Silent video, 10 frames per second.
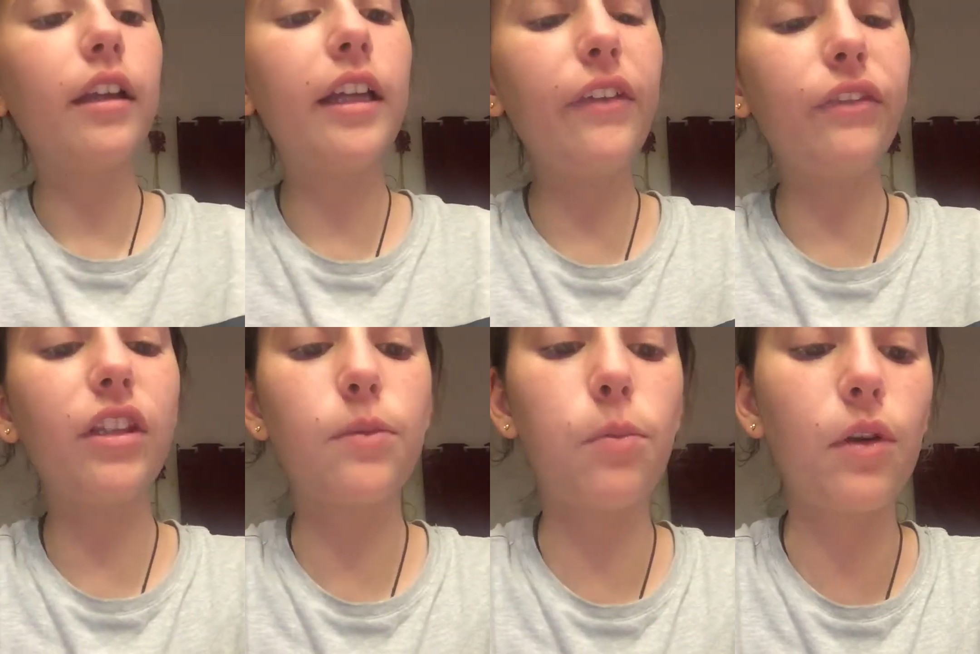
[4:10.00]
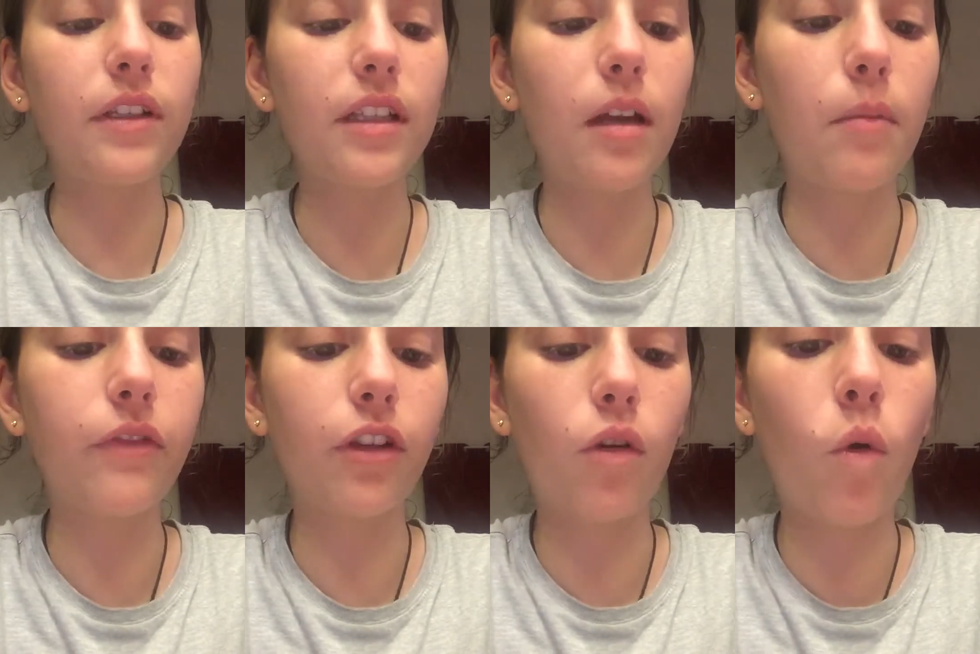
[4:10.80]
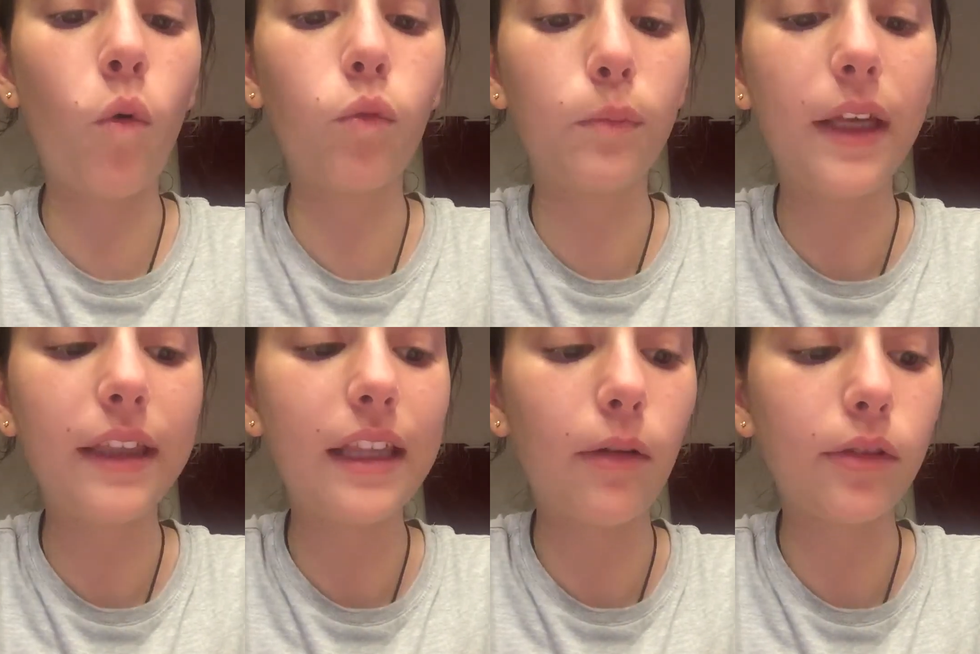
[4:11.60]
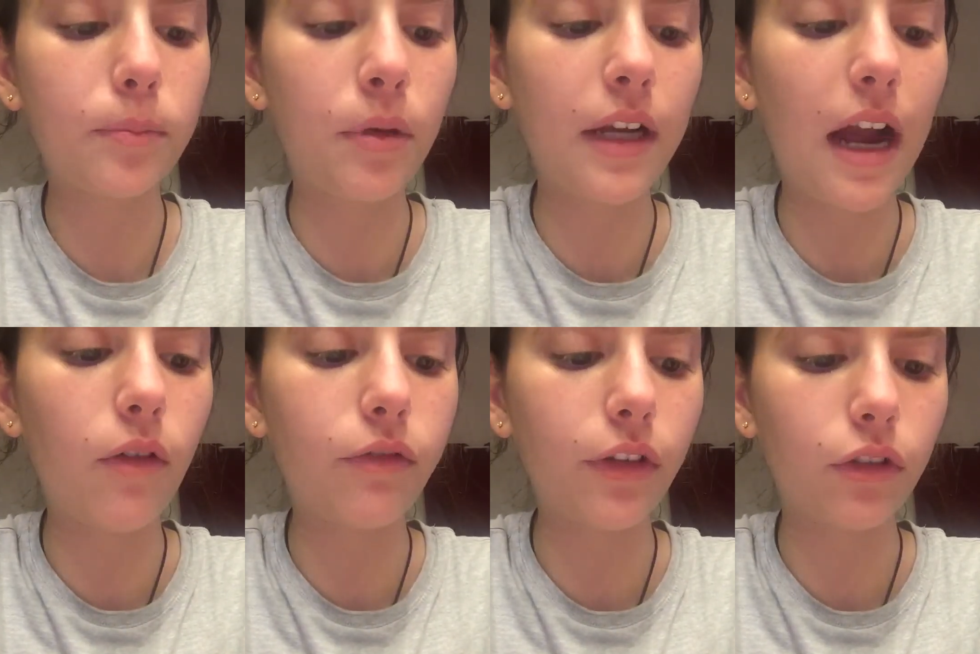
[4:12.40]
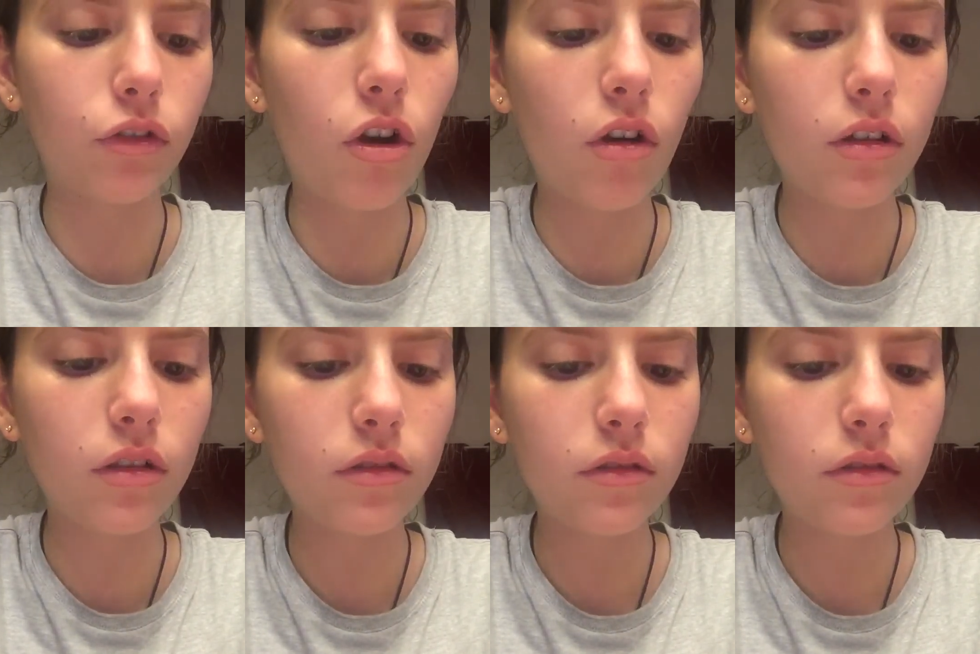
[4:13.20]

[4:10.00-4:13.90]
"give this boy some of the cold meat that was put out for the dog."